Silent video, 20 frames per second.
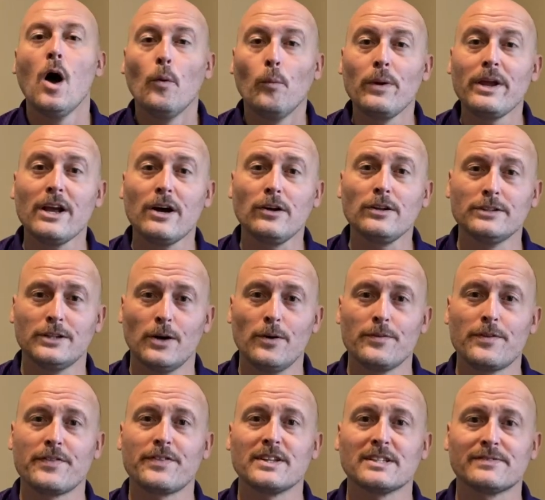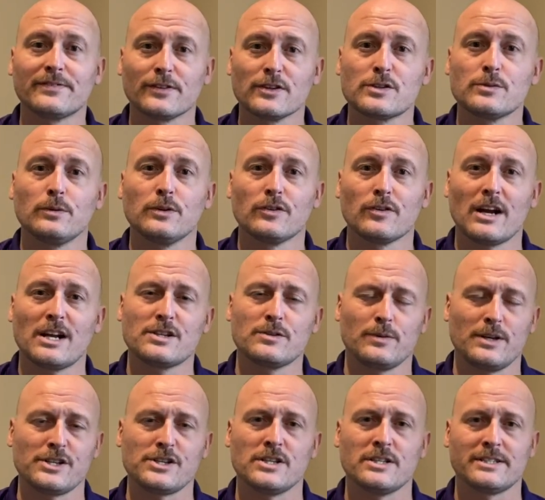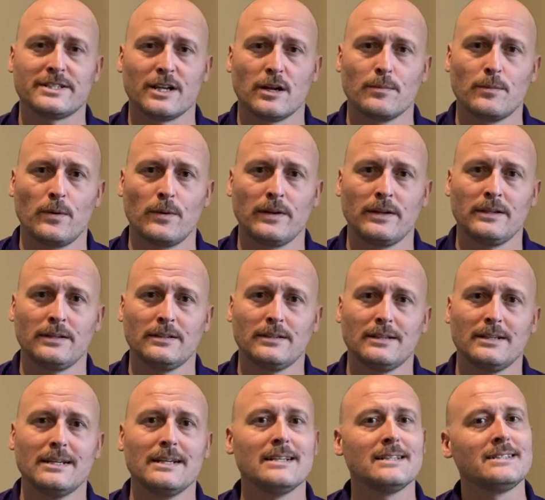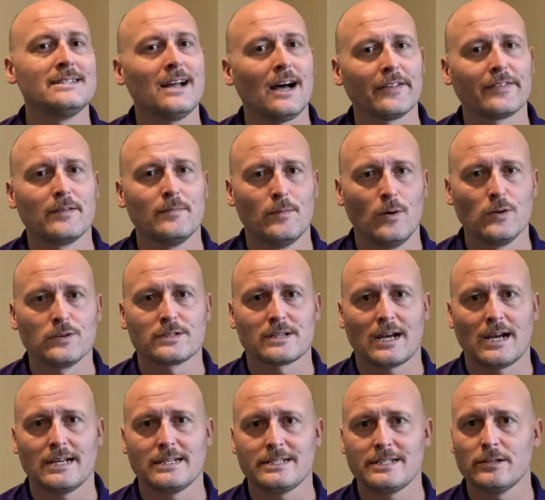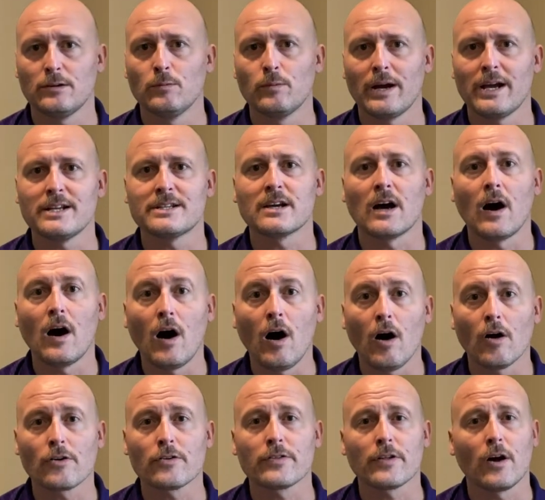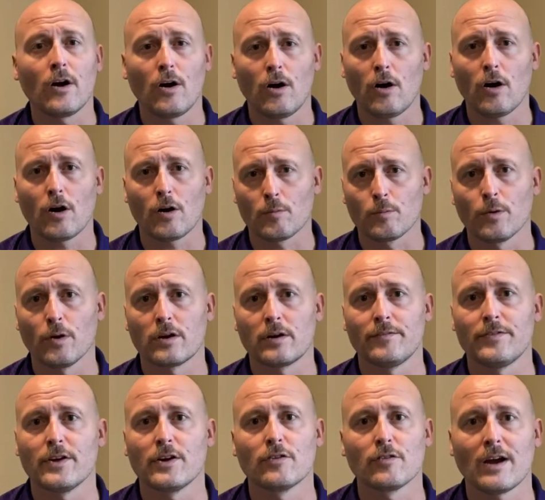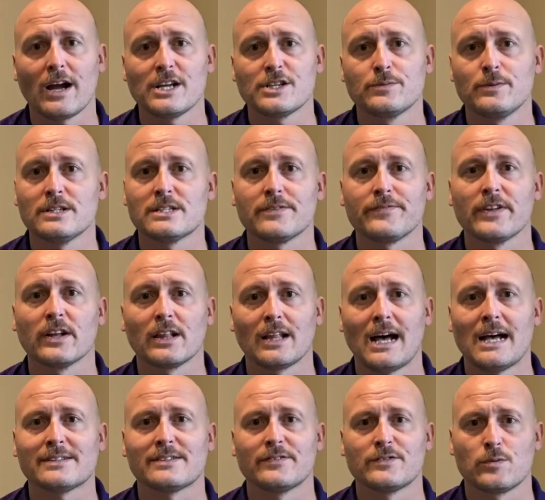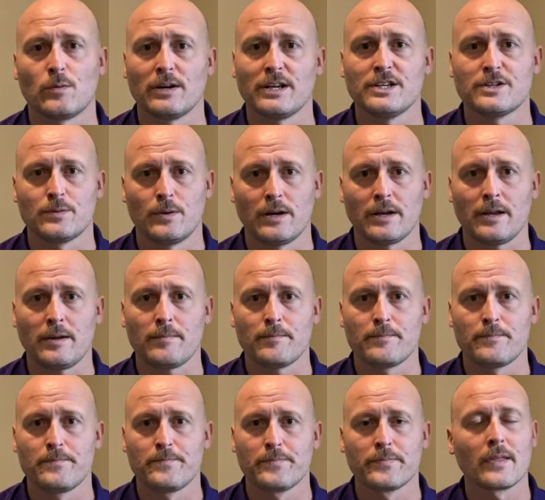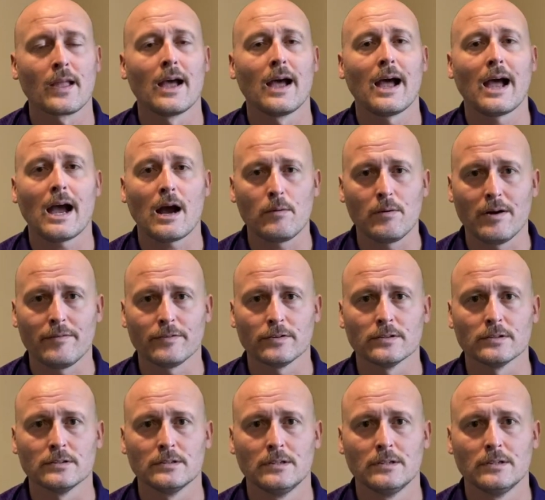We all know that this virtual graduation ceremony is not the most ideal way to honor the hard work of the graduates of the class of 2020. However,